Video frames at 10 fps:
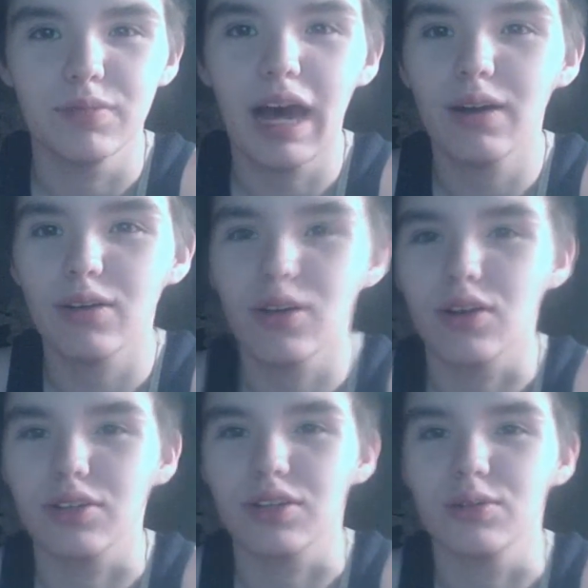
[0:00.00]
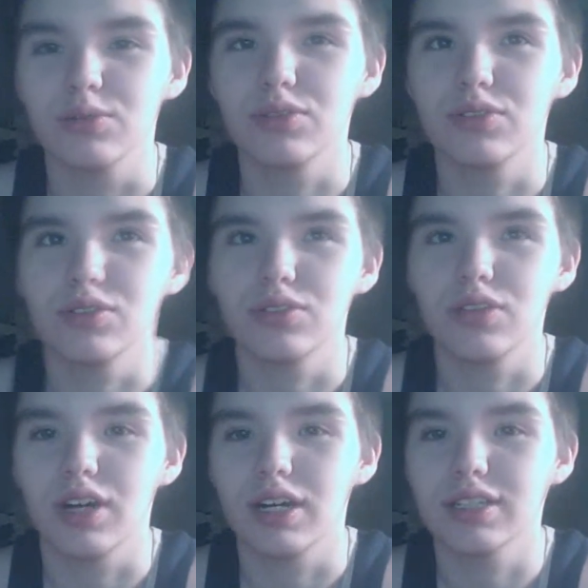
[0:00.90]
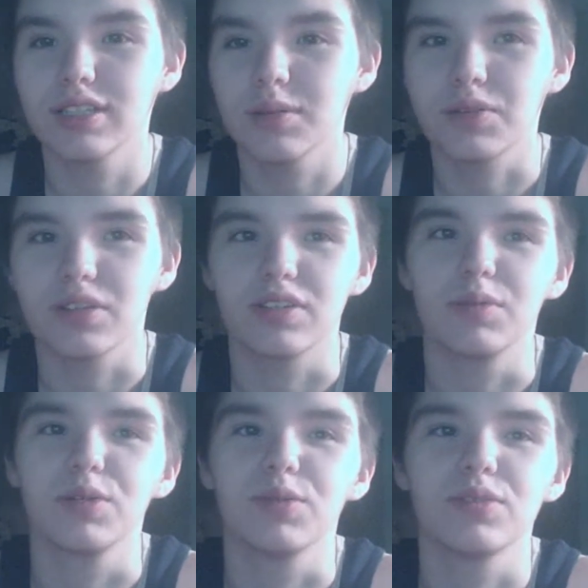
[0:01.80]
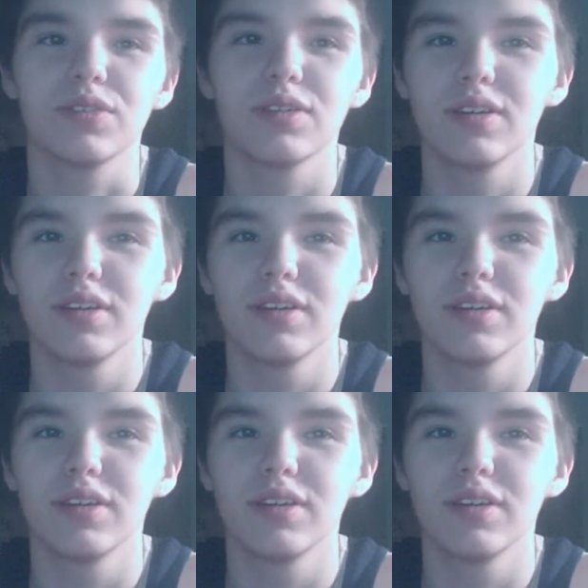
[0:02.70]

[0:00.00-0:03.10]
Alcohol use, substance abuse,